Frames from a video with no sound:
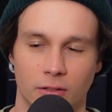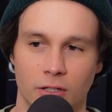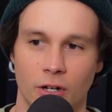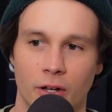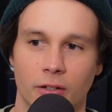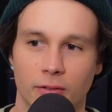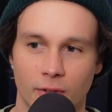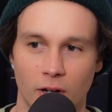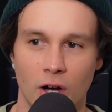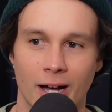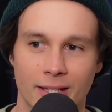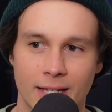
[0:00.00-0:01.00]
you know,
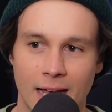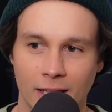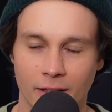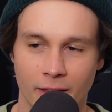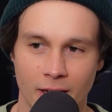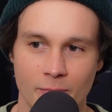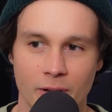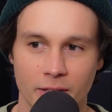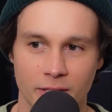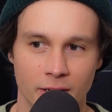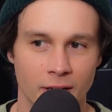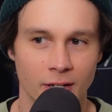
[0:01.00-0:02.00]
high talent there.
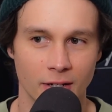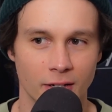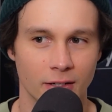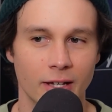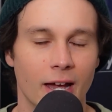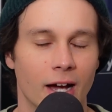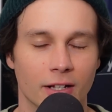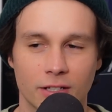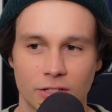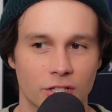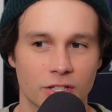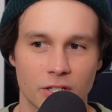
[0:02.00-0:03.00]
But to, yeah, I
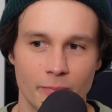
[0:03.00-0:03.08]
just to